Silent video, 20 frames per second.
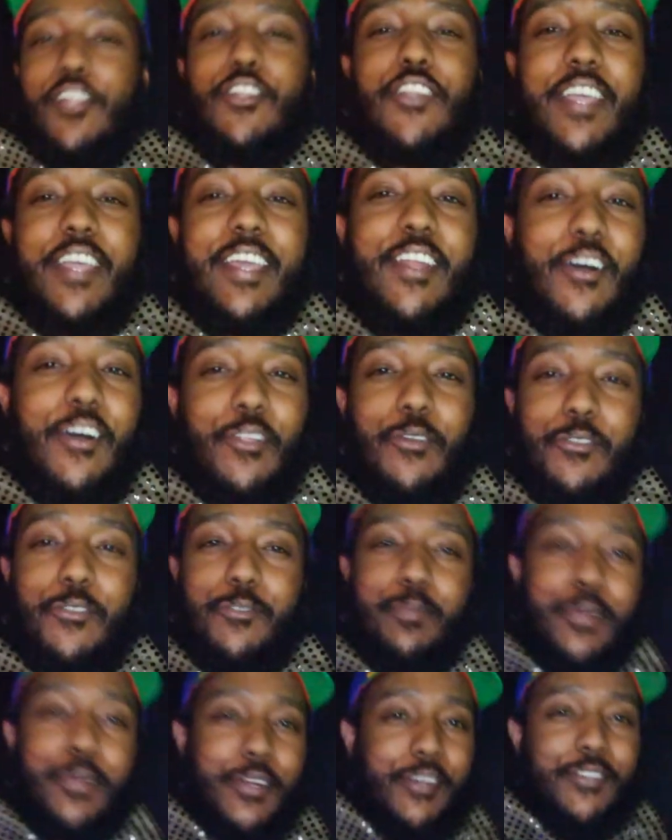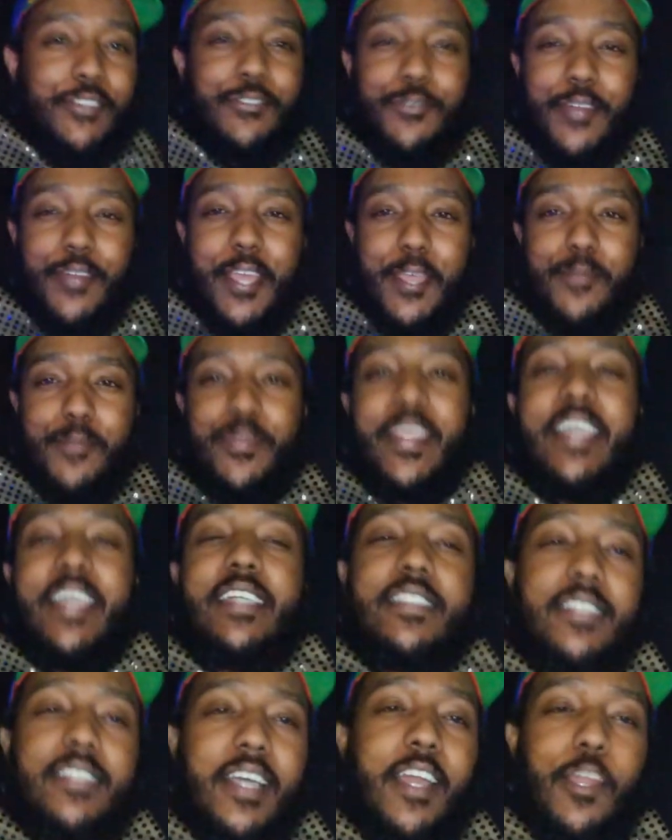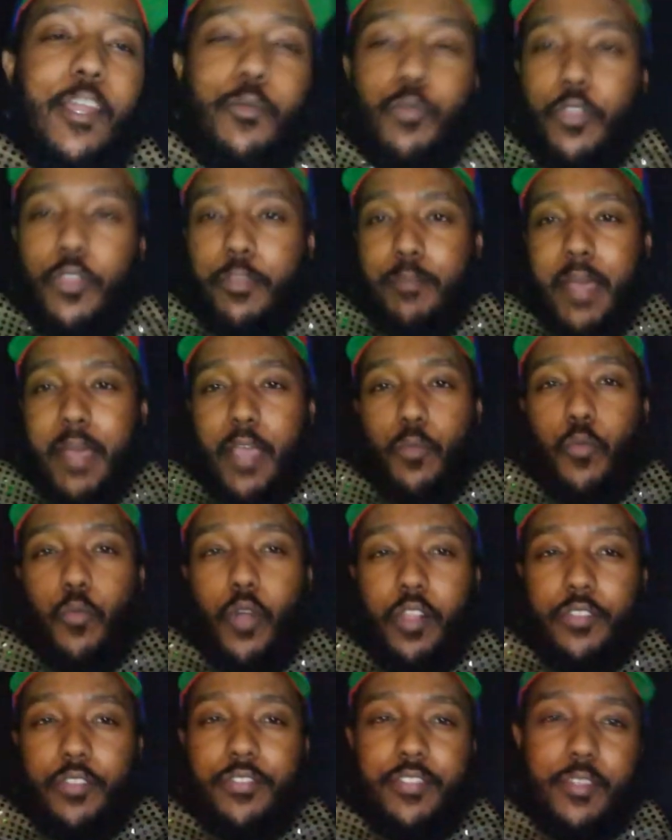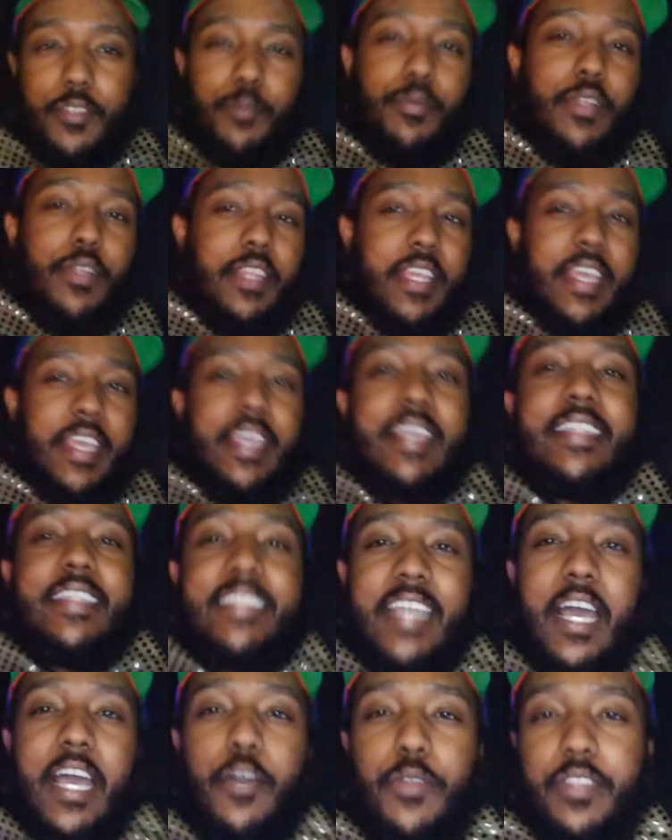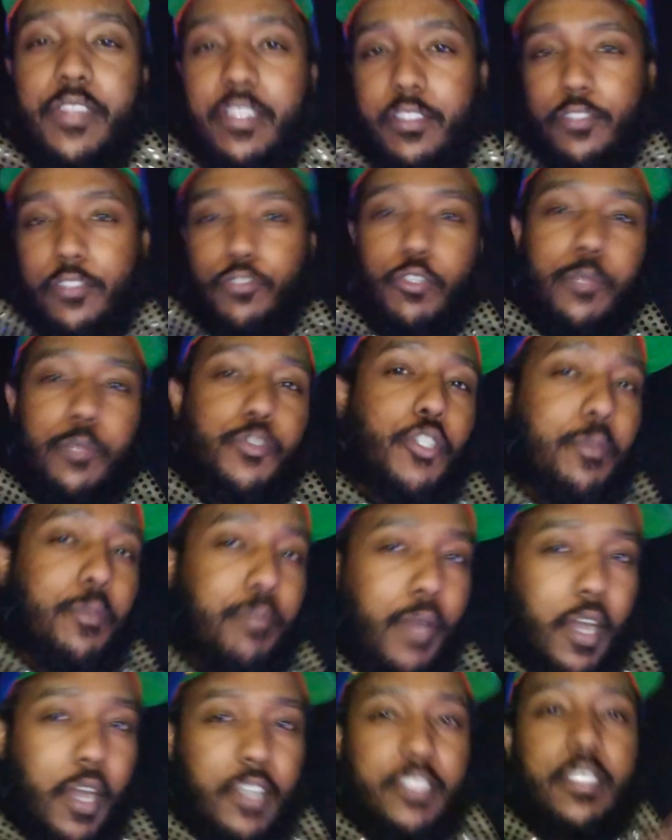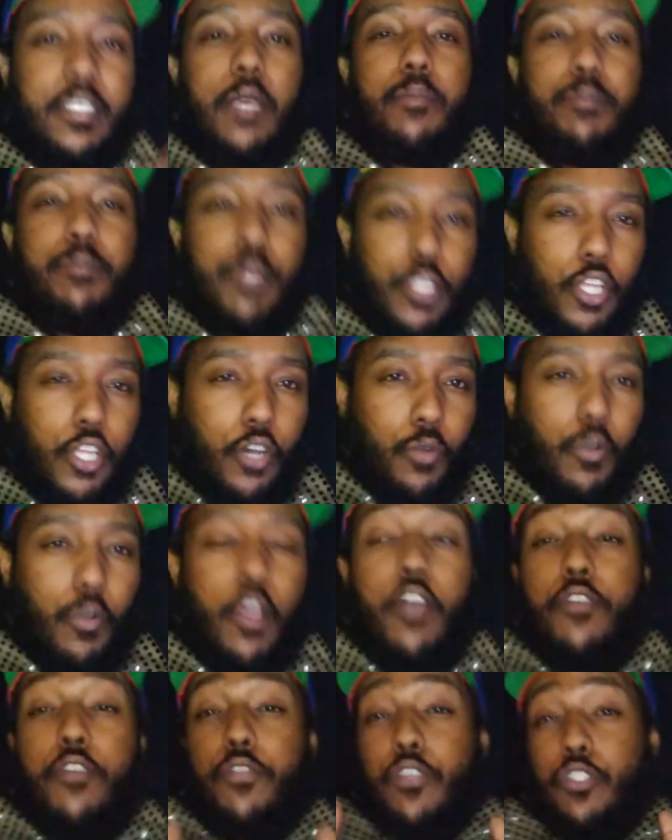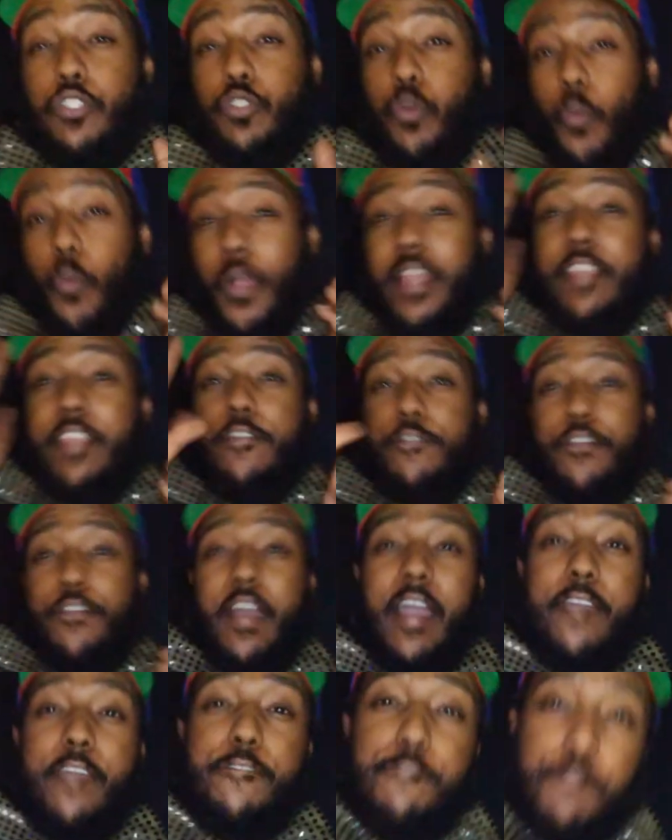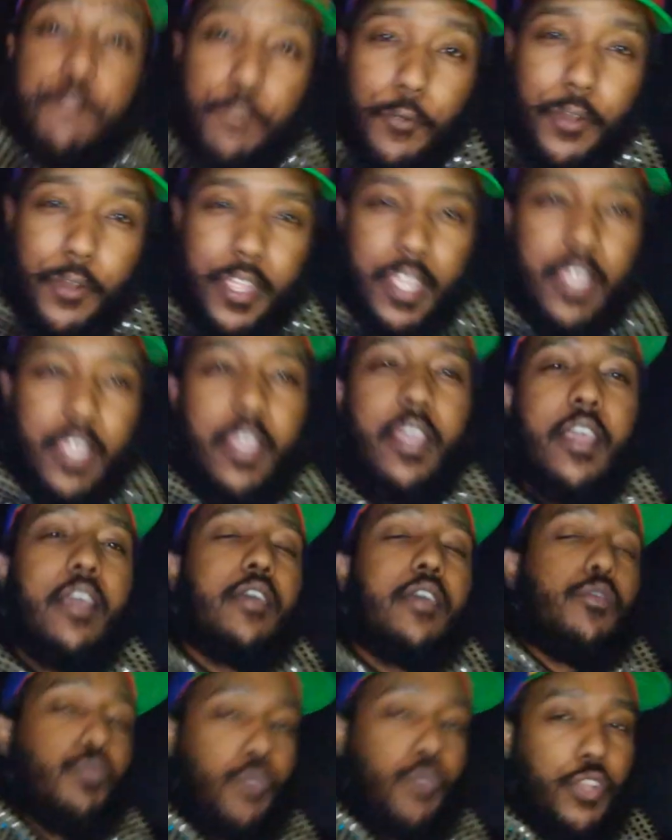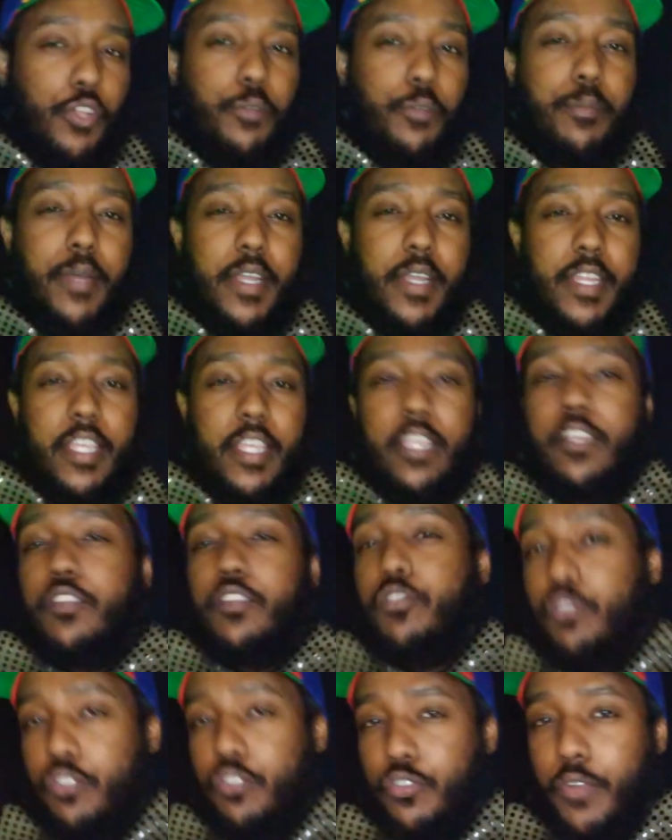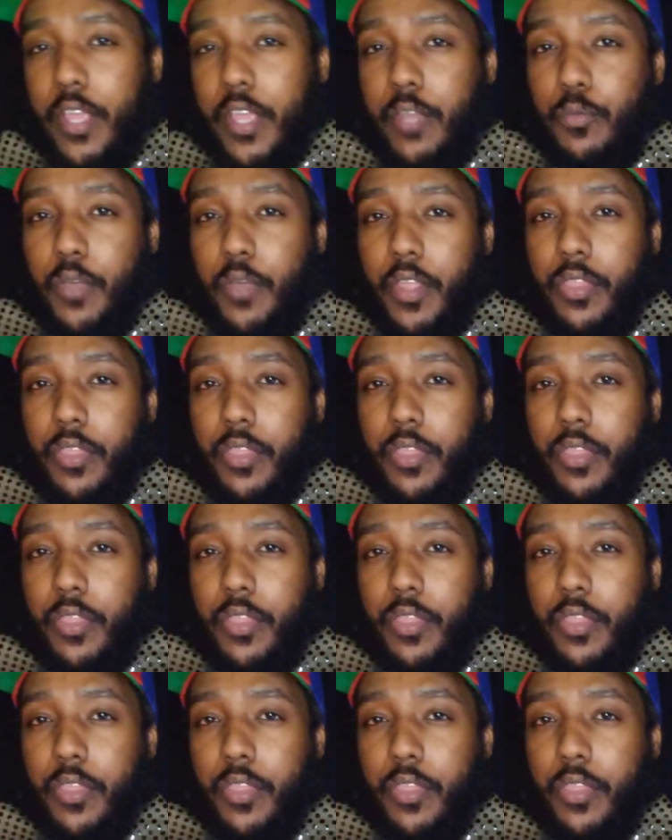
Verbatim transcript: Look at all those perks, right? Sign up with my Wealthsimple link down in the description box below for 25 free real money to trade